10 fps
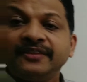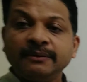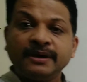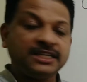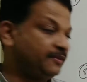the
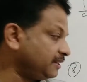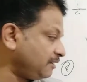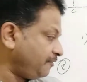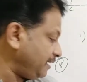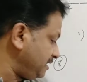image with
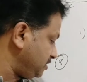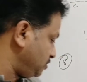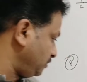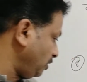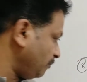reference
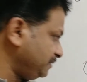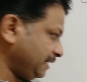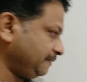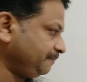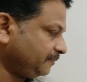to the
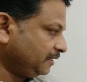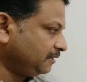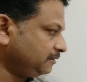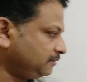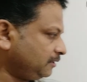object.
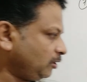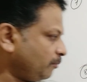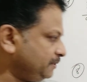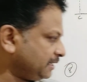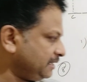So the
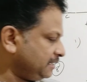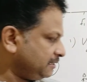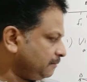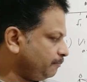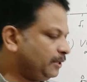object
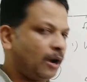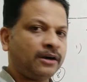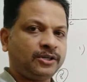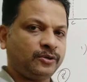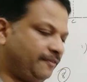is
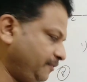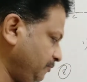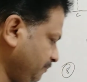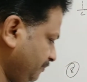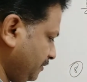beyond 2f2.
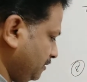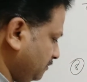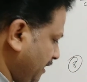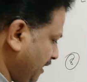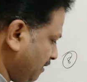
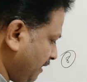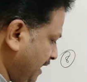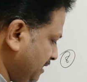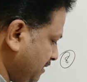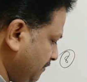So I can
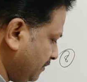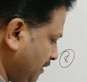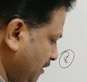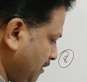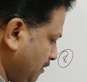write
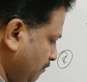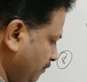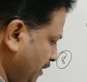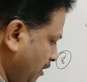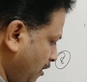
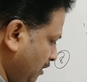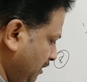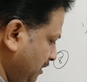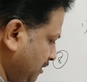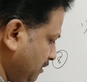
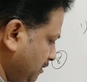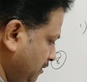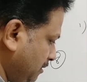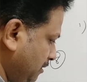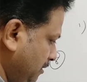beyond
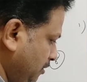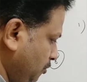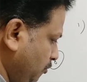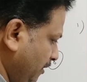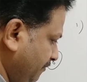
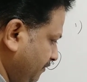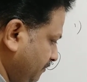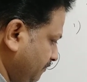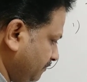2f2.